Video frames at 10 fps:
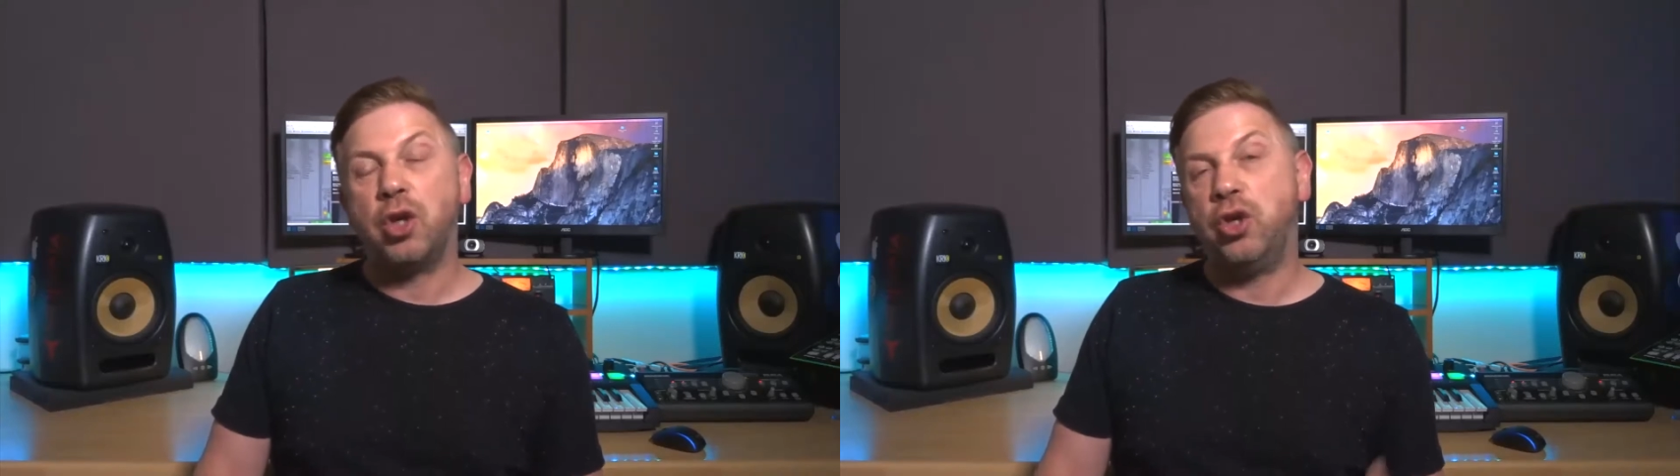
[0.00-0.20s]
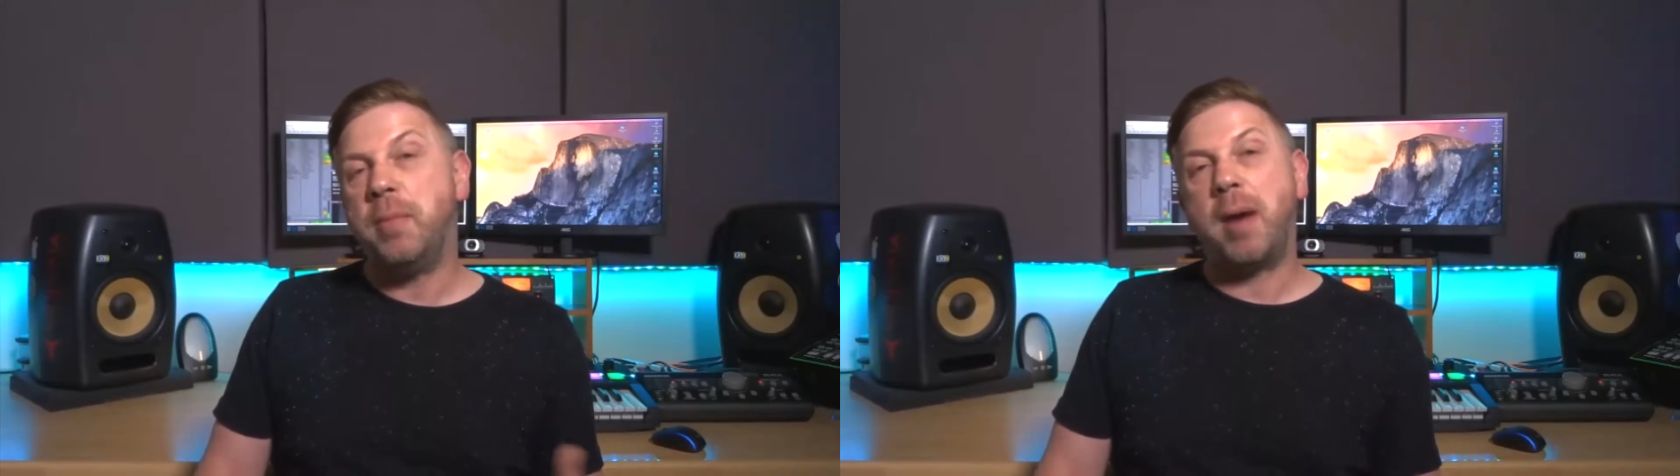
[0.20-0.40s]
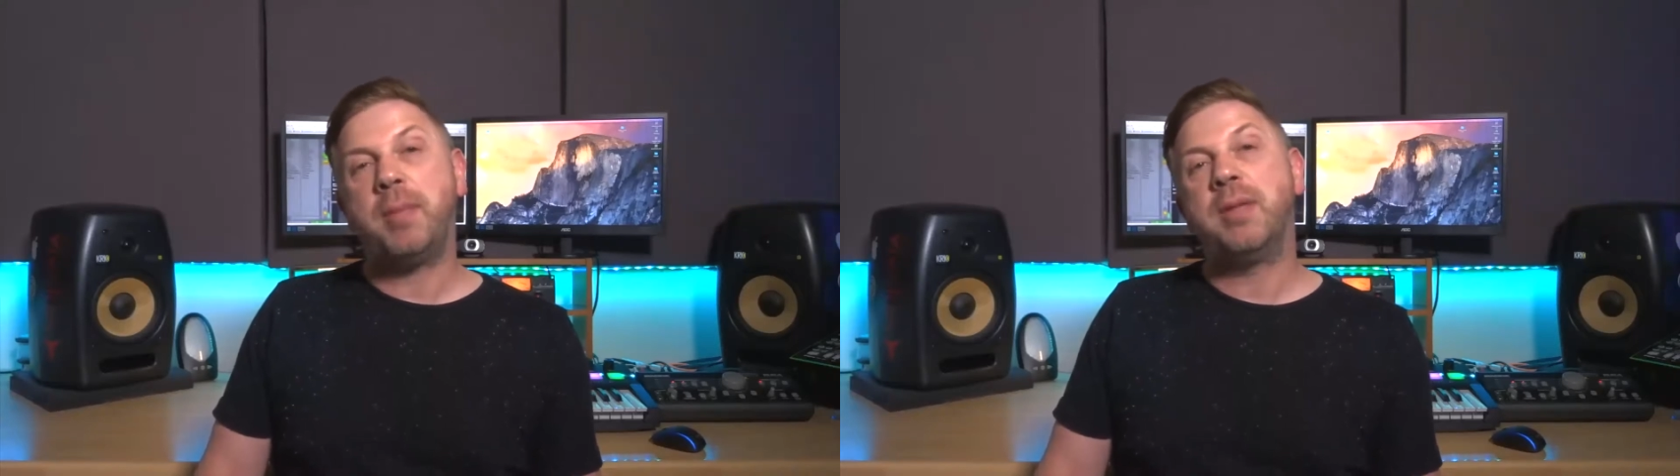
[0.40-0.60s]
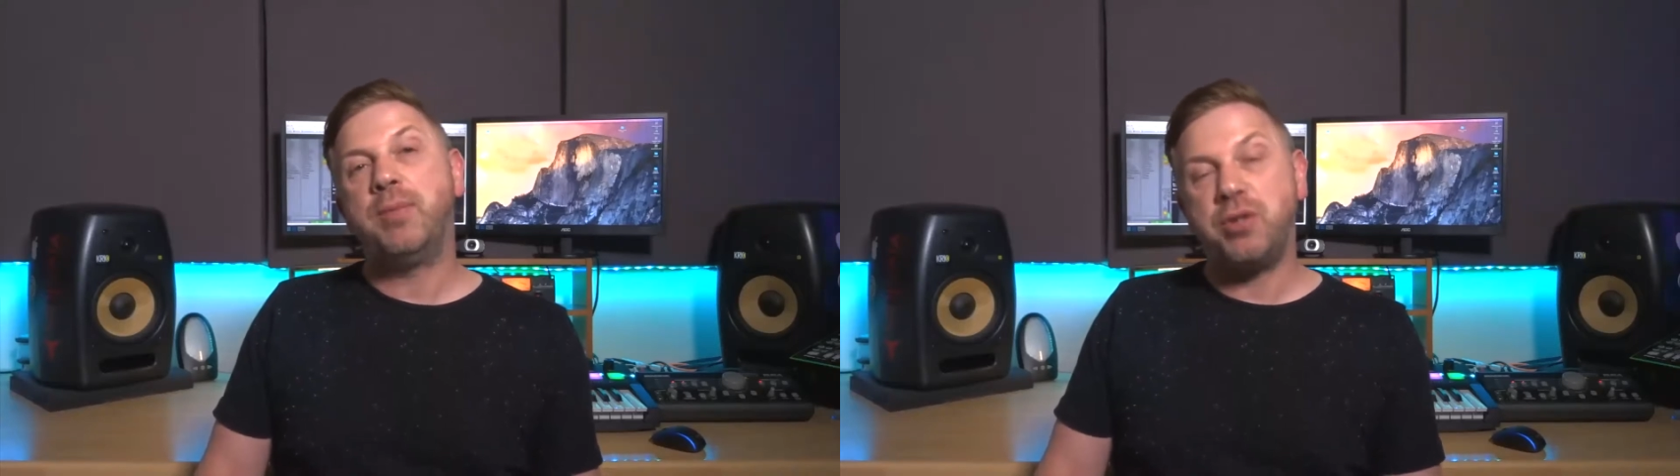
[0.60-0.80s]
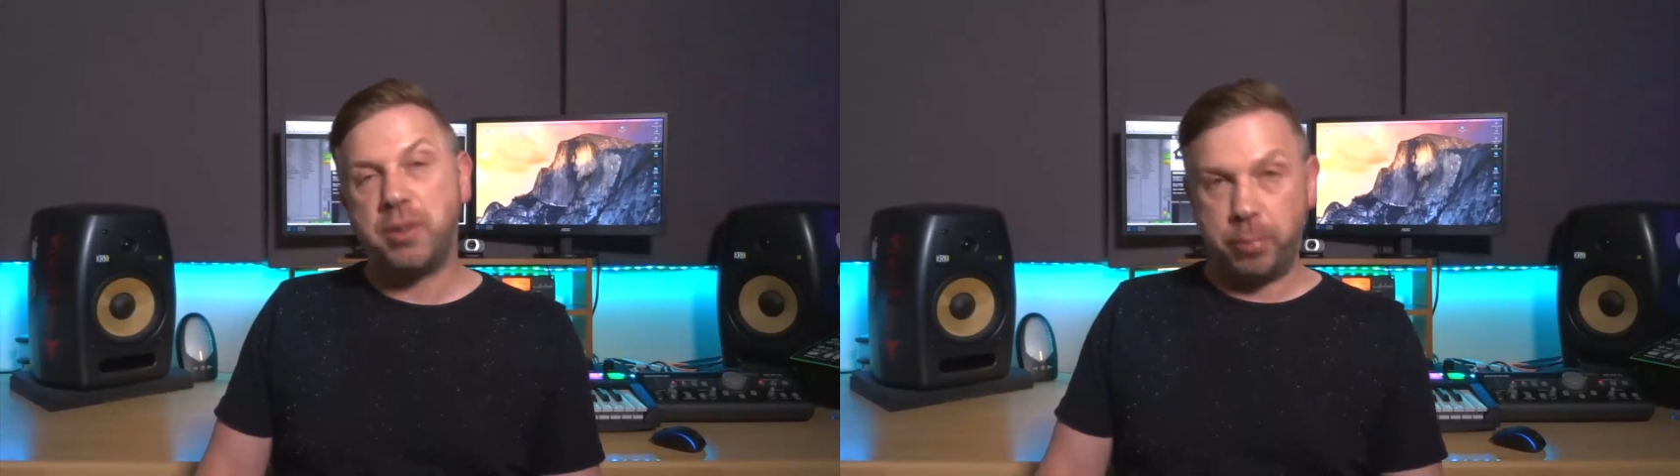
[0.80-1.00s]
You might be the
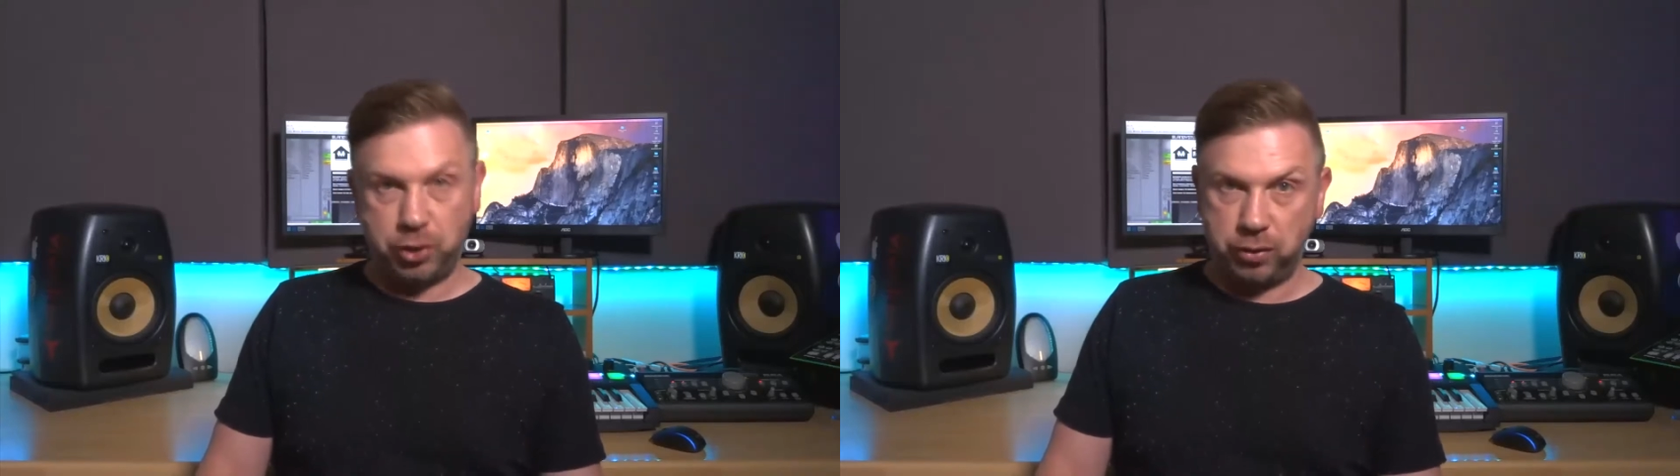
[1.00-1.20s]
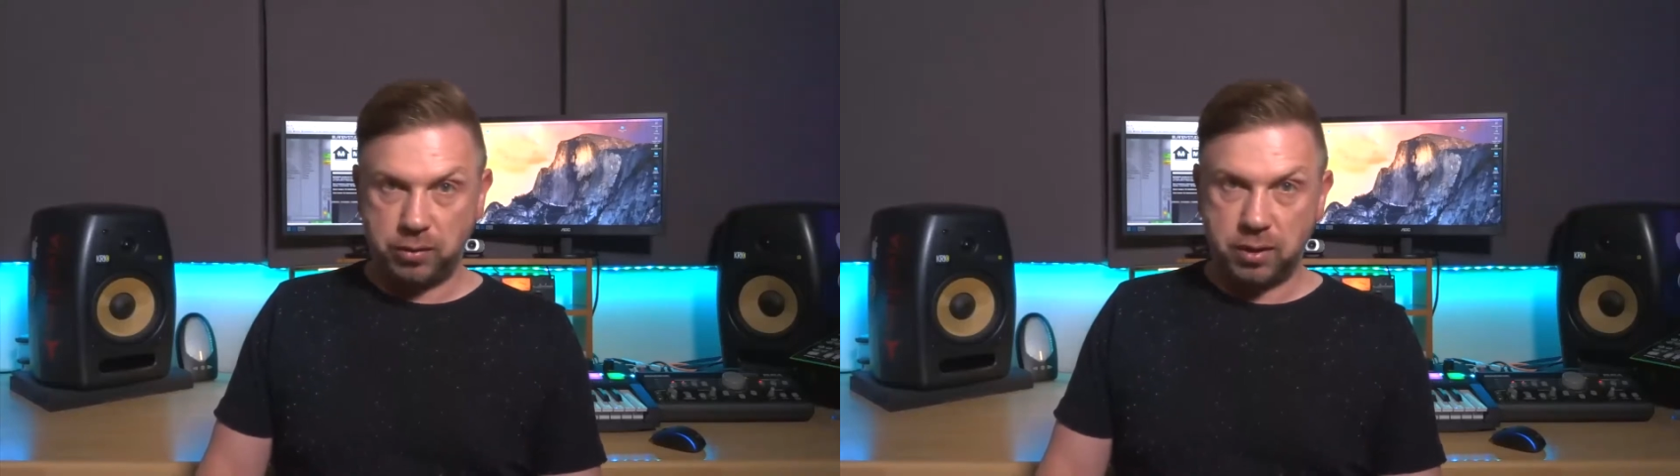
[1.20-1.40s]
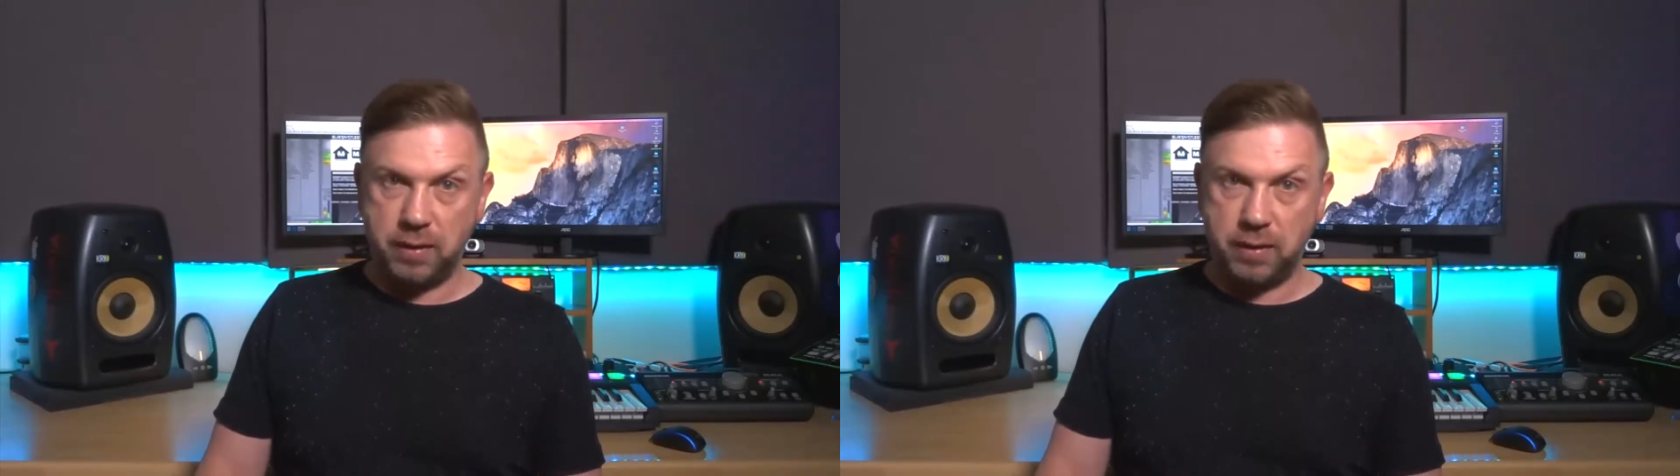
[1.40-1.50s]
music producer,